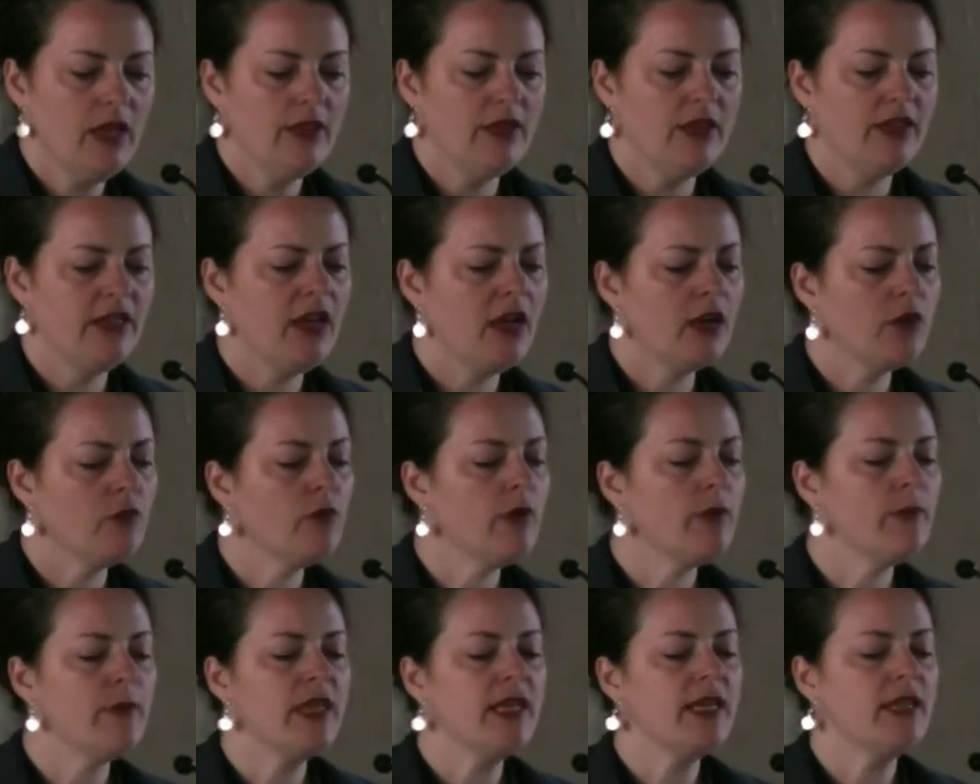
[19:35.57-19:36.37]
The
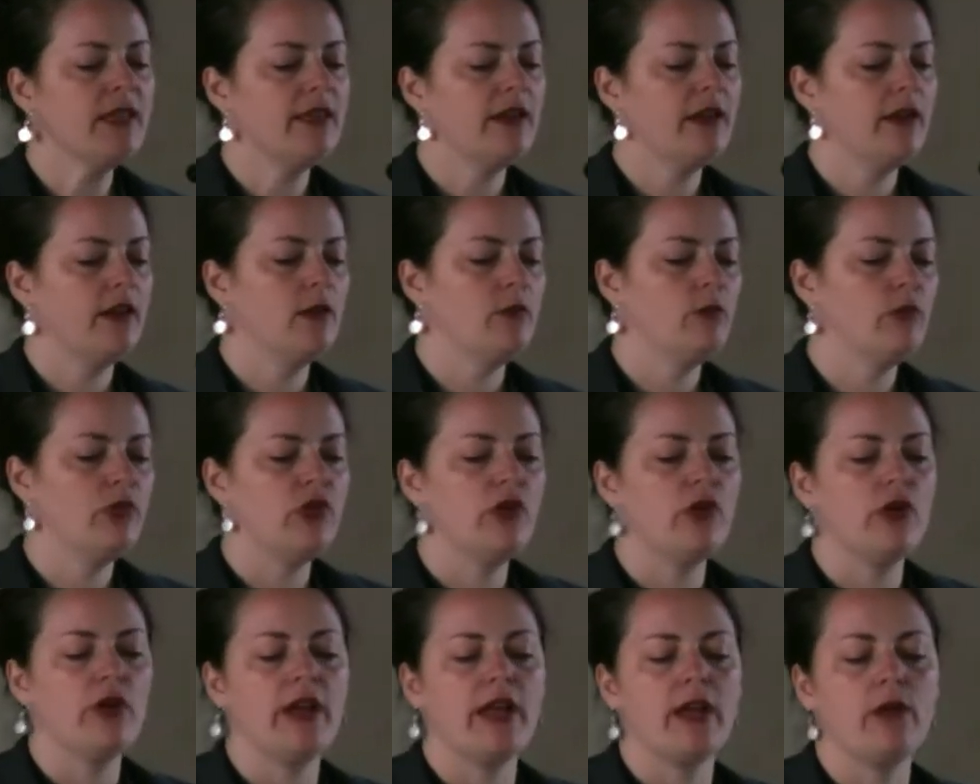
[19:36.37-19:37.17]
young women in their
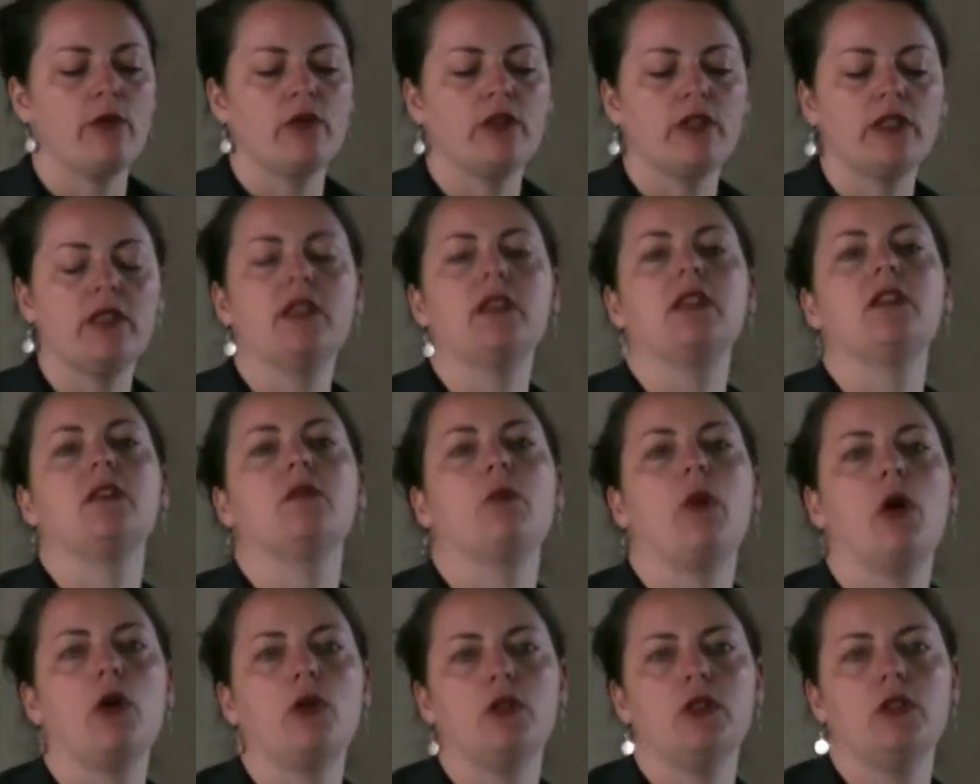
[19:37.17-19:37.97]
employ were
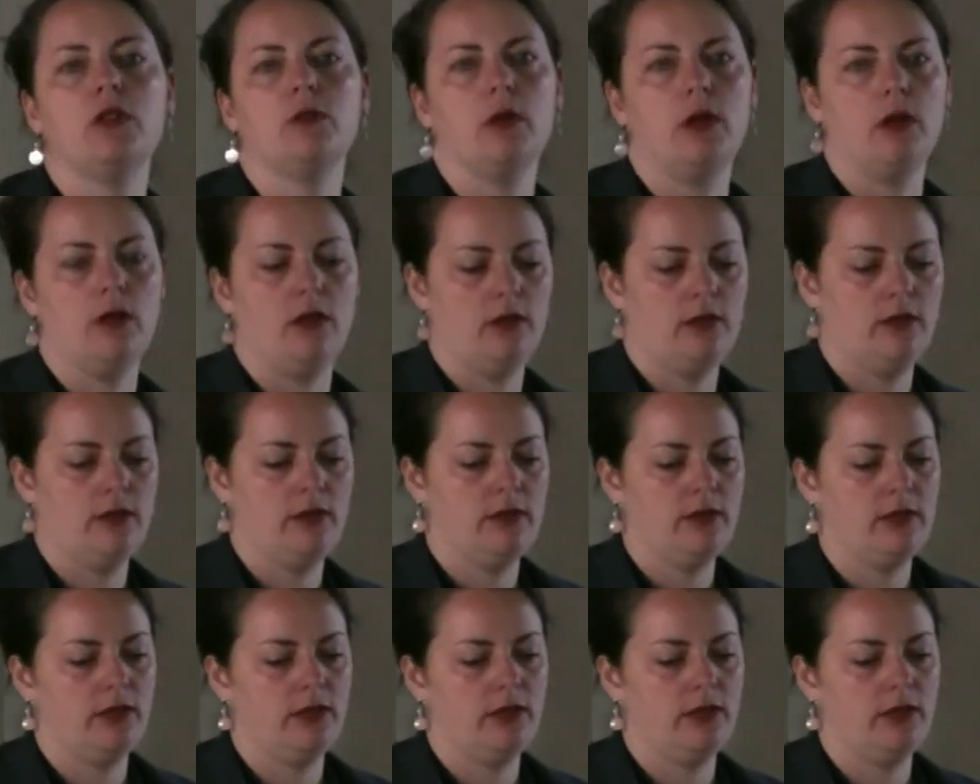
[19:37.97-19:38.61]
disposable